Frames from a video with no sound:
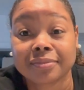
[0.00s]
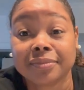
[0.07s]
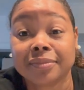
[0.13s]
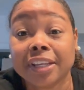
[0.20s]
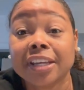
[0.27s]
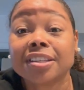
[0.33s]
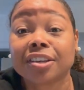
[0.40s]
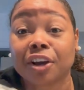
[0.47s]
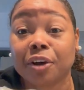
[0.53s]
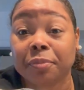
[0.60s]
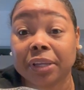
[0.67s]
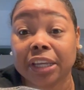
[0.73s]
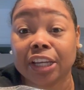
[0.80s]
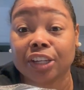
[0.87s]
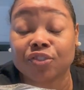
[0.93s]
these are going to
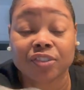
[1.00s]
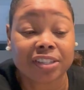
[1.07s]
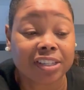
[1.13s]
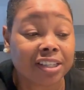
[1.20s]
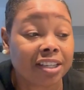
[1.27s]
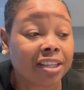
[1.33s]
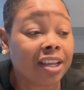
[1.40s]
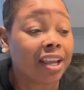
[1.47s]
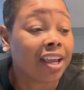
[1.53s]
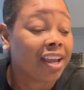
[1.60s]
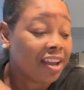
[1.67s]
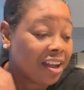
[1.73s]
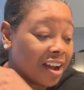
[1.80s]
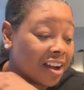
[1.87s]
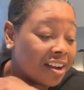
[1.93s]
be interesting.
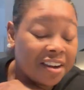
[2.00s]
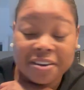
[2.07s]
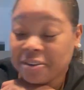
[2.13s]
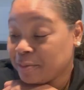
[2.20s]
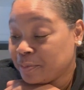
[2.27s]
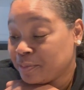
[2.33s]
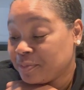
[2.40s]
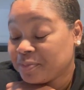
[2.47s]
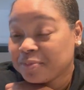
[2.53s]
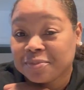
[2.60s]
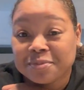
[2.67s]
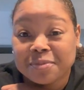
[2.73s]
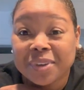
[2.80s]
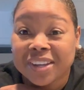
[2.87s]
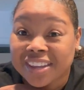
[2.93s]
Um,
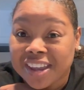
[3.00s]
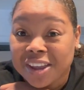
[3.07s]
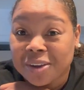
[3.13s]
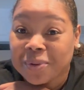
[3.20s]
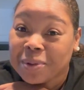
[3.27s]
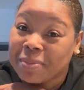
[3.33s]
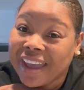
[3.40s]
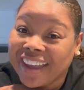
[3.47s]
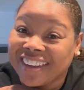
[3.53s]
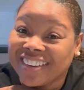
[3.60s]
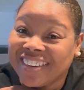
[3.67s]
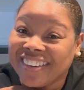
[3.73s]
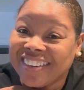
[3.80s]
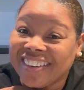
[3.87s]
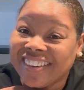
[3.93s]
but yeah, we back,
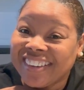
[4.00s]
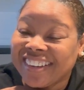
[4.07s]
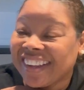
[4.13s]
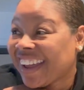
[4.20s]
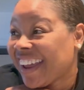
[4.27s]
y'all.